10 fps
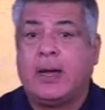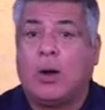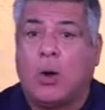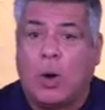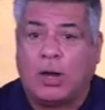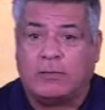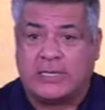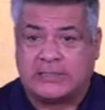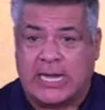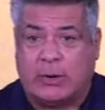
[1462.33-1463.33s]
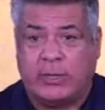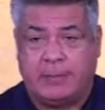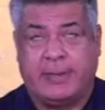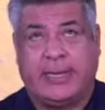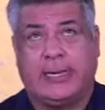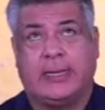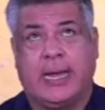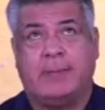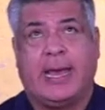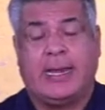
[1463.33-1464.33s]
All of us, not only me.
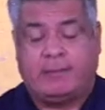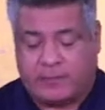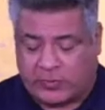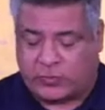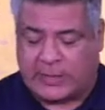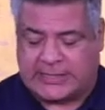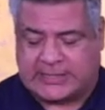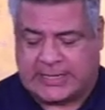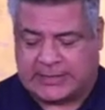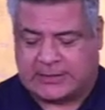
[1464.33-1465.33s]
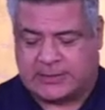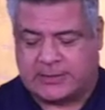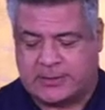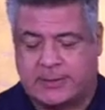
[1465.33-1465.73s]
Amen? Verse 26.